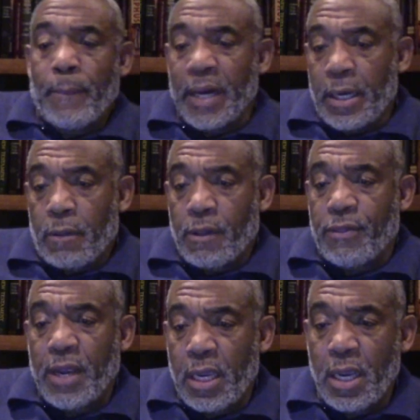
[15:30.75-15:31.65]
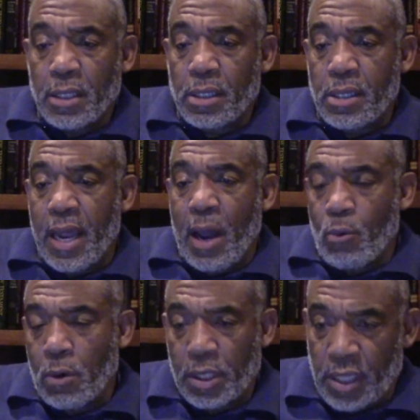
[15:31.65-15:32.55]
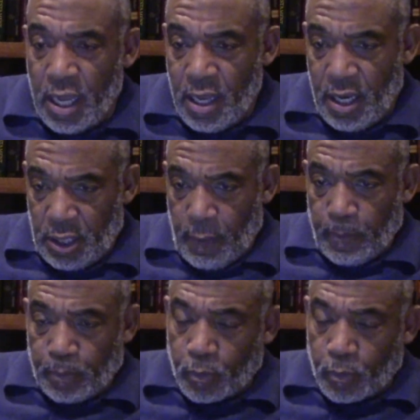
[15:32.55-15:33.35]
But the thing is that I want to say this.